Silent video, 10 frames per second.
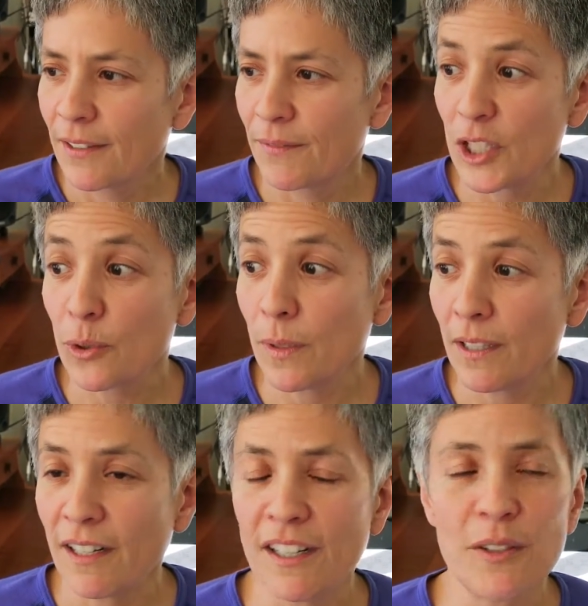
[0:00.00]
visual
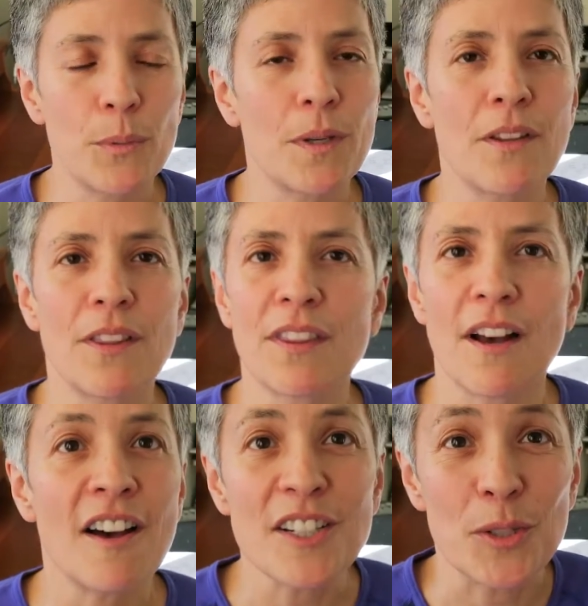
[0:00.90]
art with
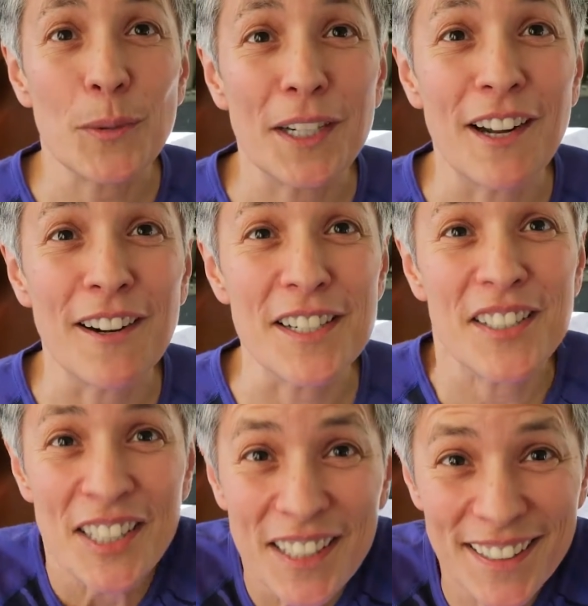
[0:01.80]
auditory
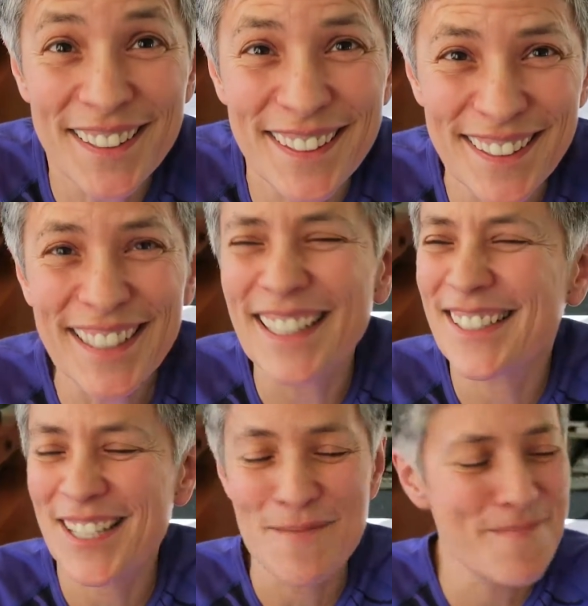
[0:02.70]
art.
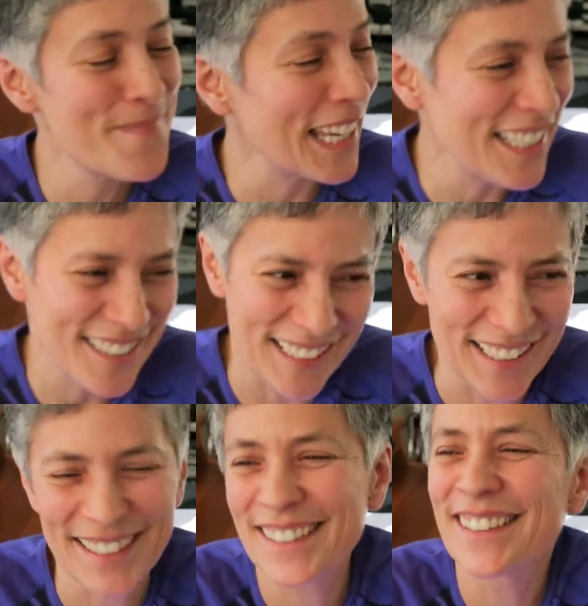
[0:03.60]
It's amazing.